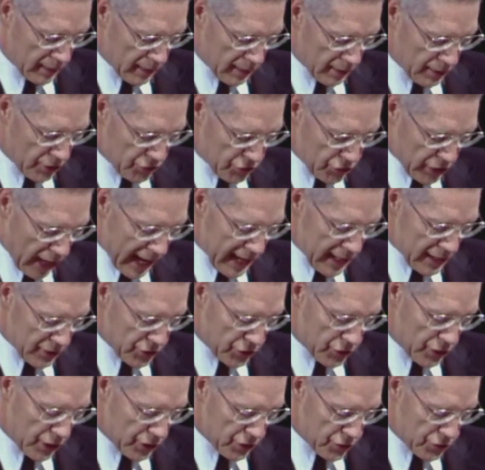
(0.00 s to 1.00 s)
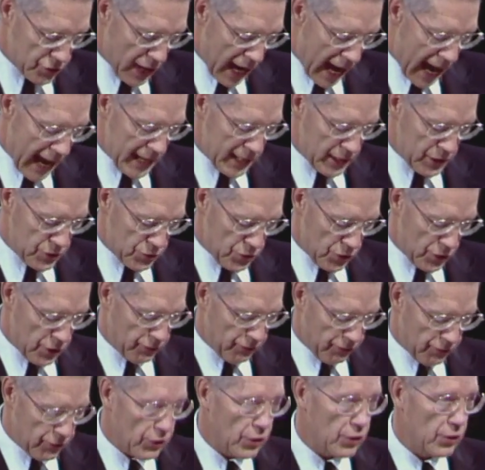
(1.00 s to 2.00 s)
The saints are tried to the
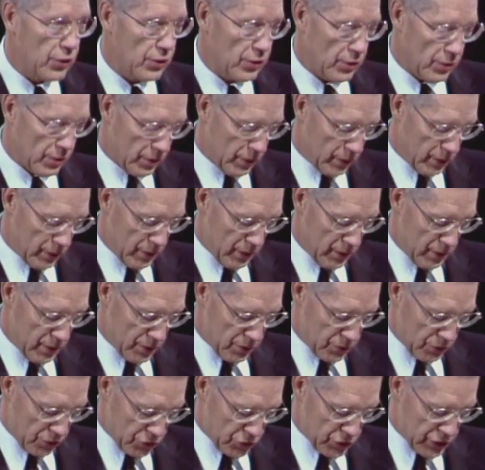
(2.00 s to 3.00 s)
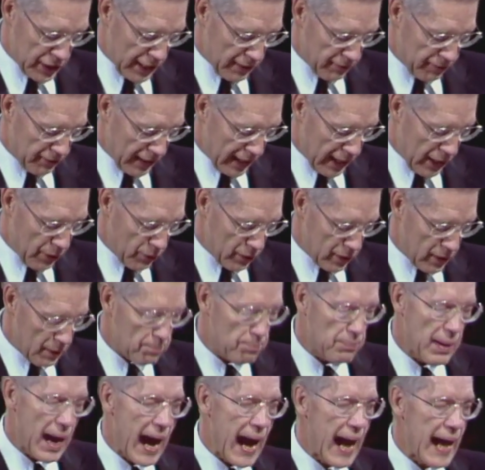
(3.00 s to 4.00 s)
full to see if they will
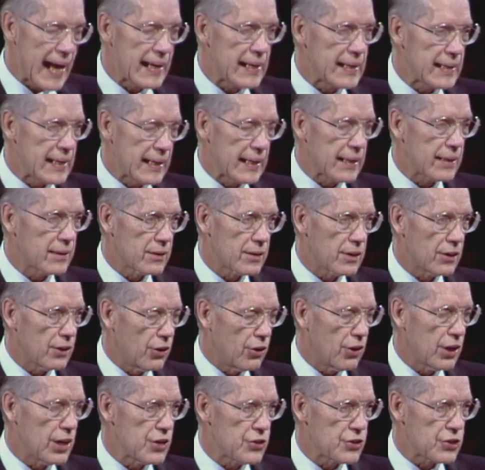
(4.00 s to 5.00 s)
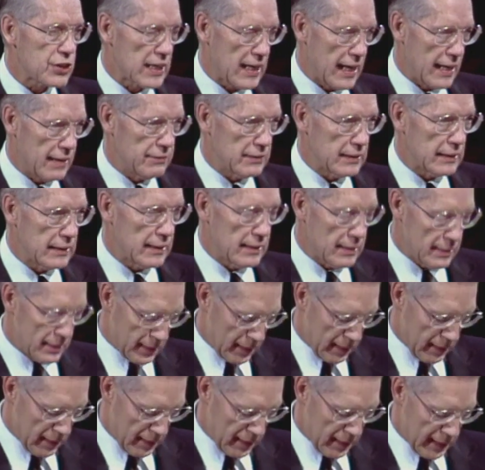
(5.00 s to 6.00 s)
abide in the Lord's covenant
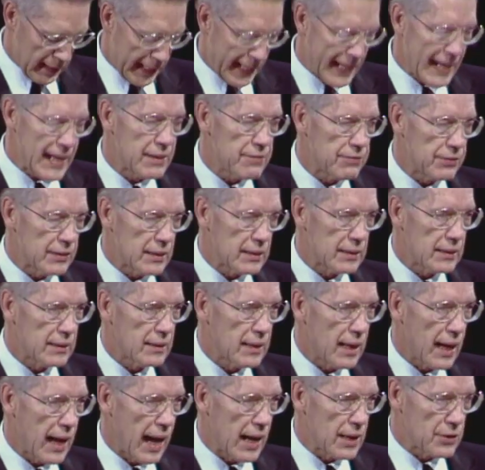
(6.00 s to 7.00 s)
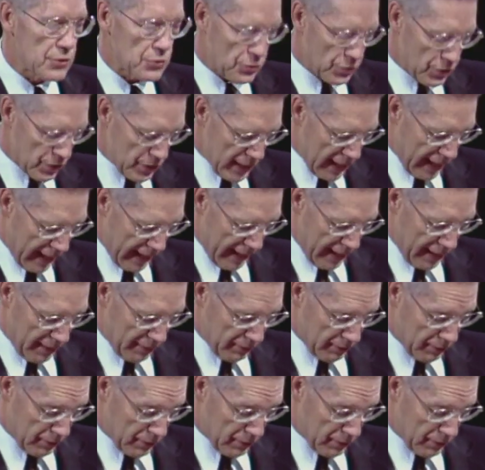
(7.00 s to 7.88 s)
even unto death.